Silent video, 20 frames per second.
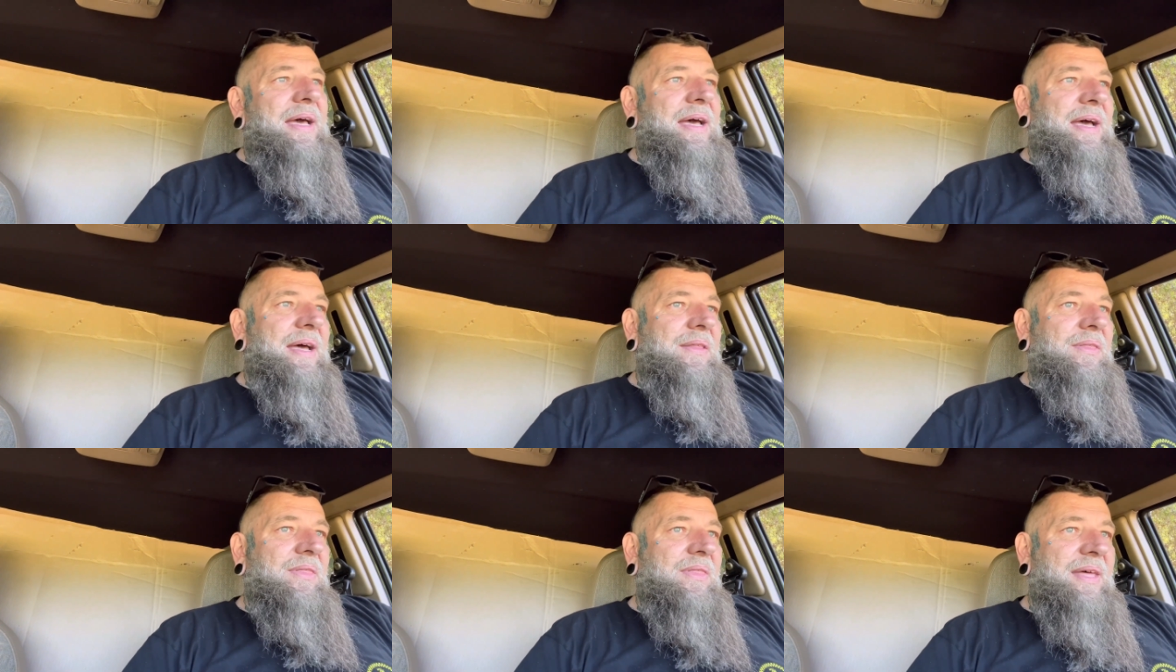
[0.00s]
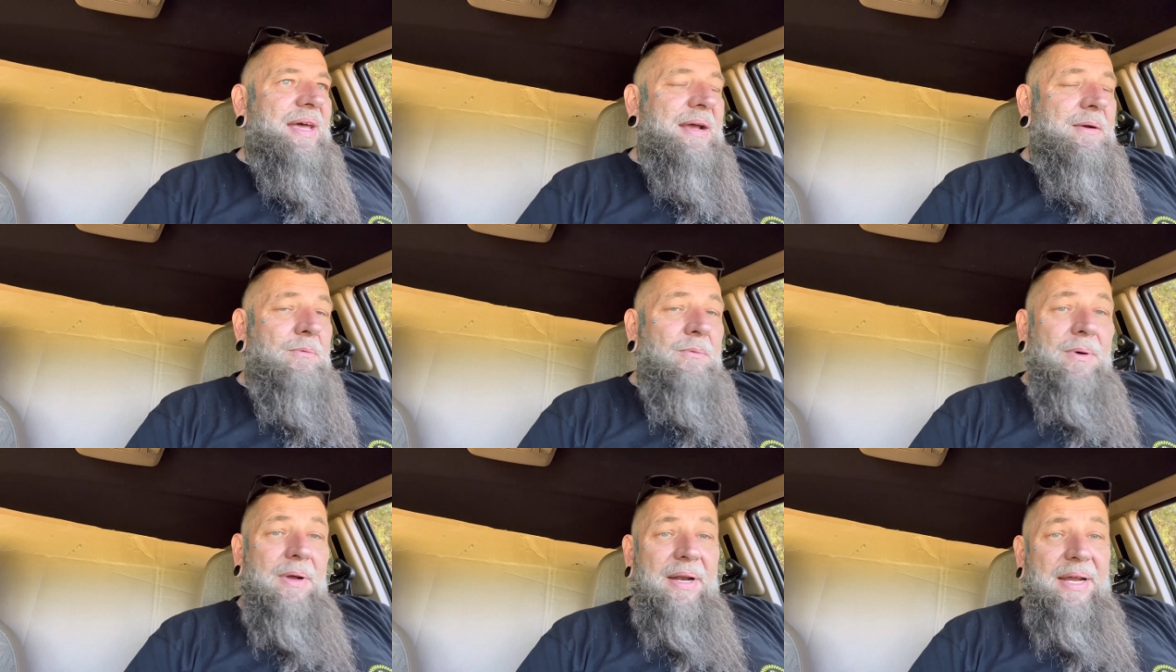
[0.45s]
And they
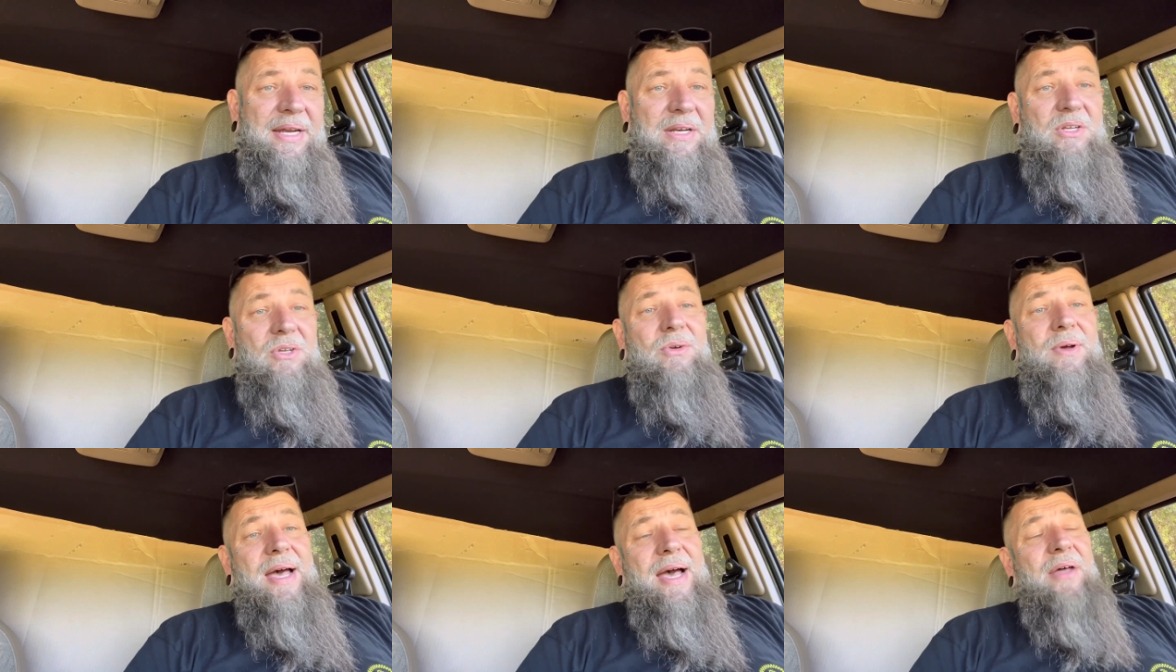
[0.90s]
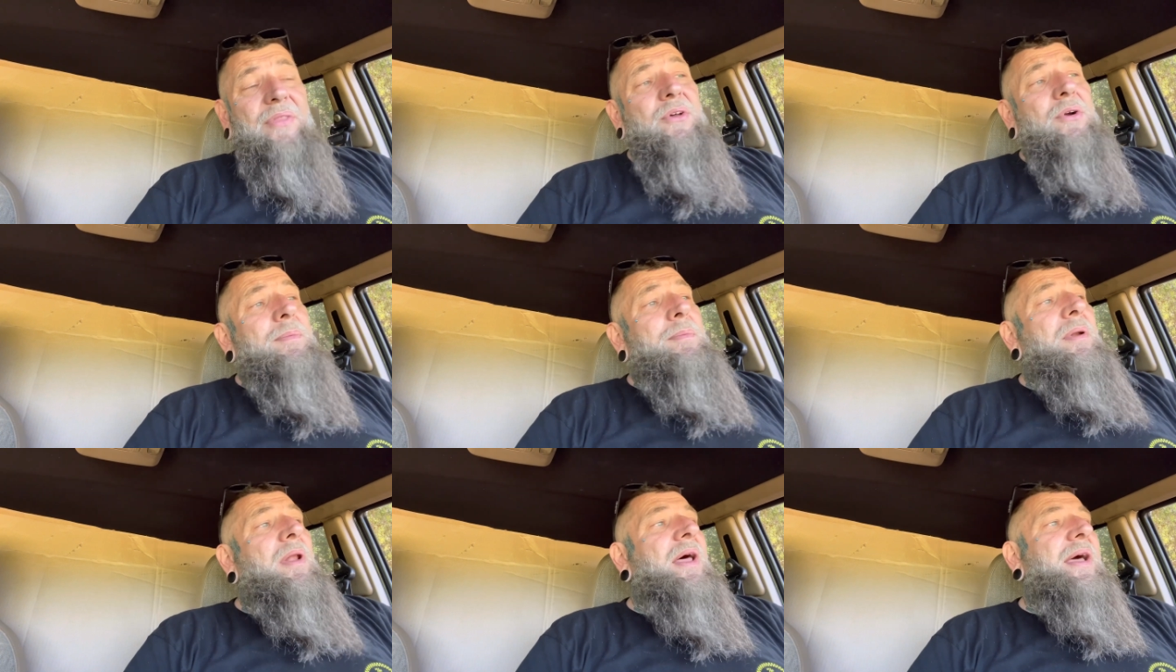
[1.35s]
really do have
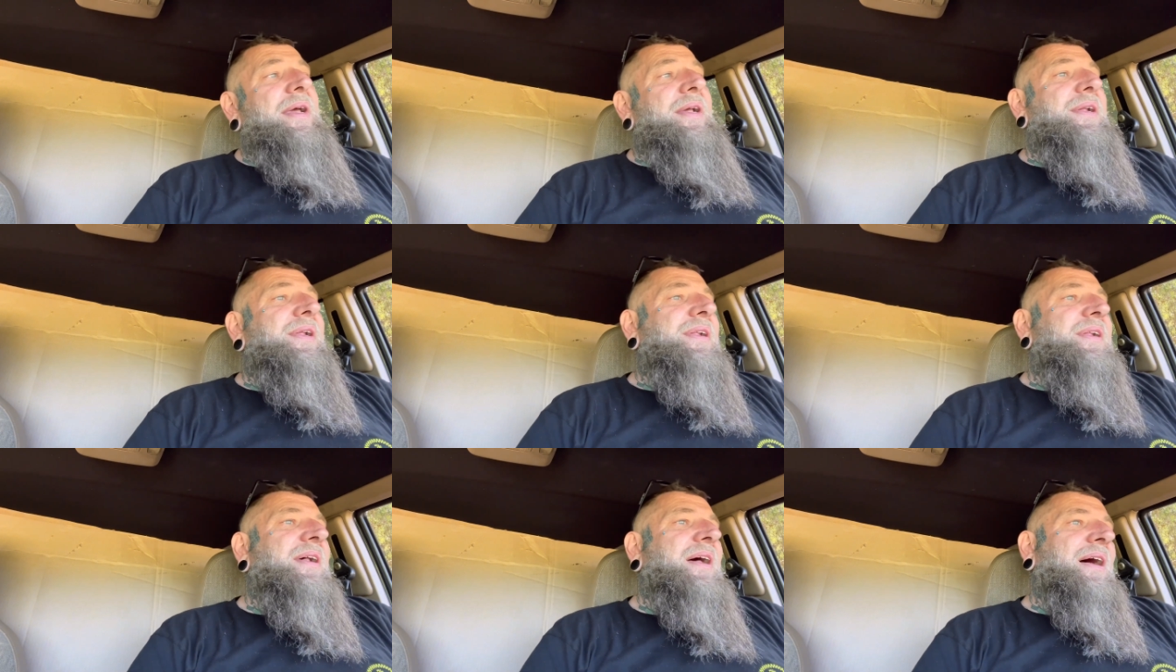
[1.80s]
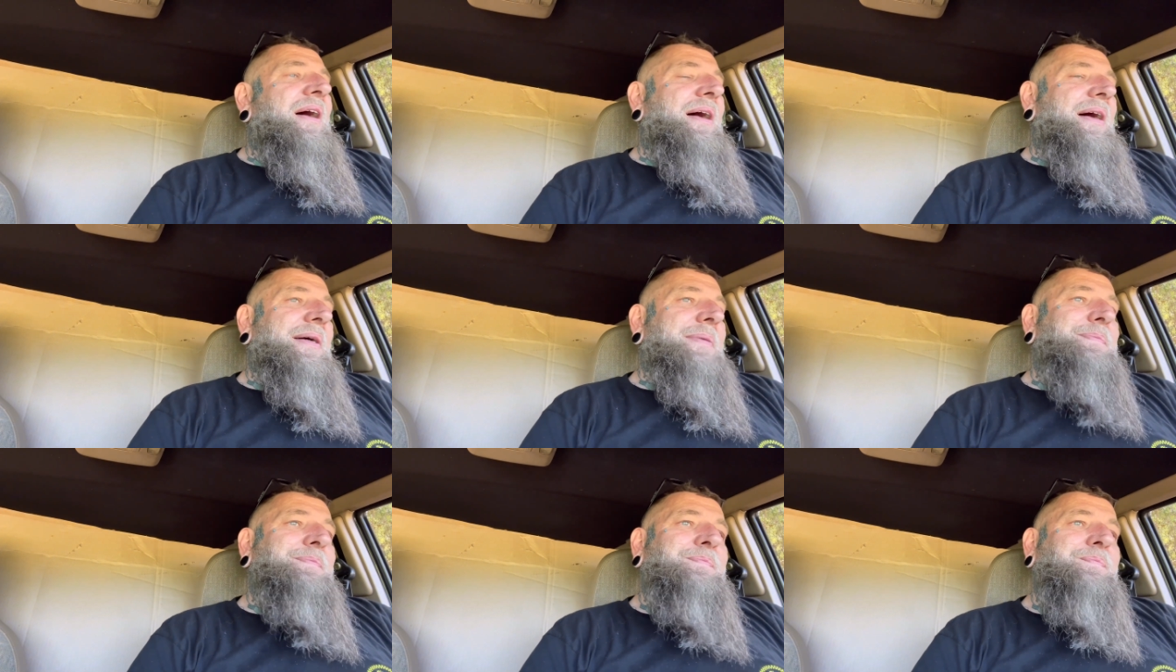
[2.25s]
their place.
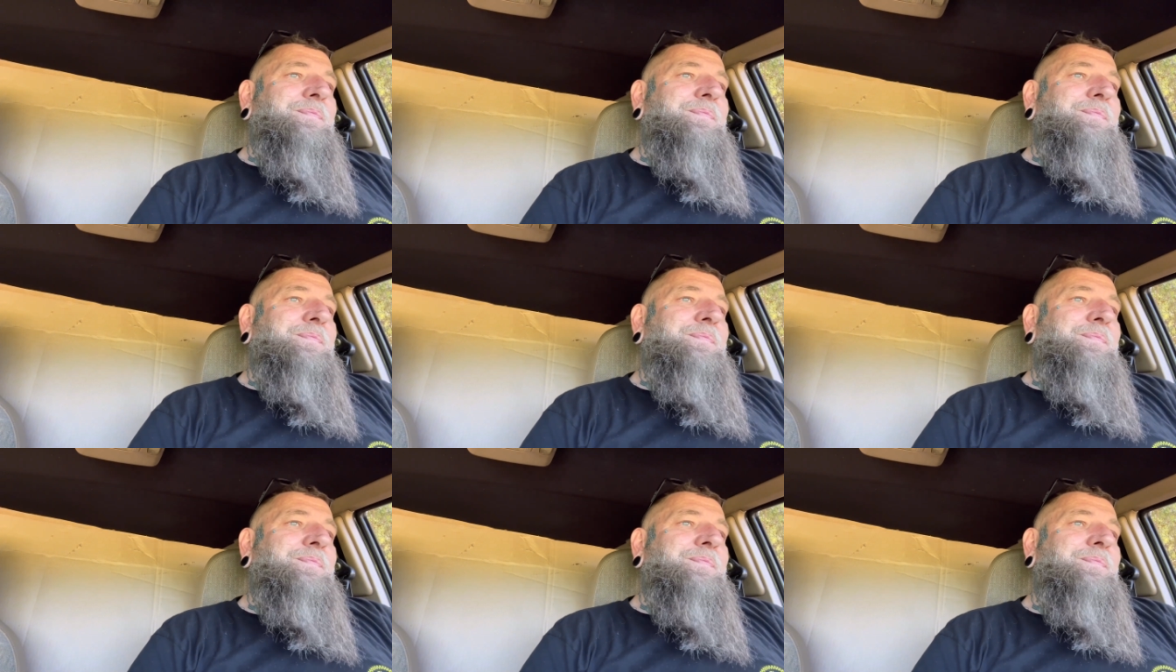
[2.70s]
Uh,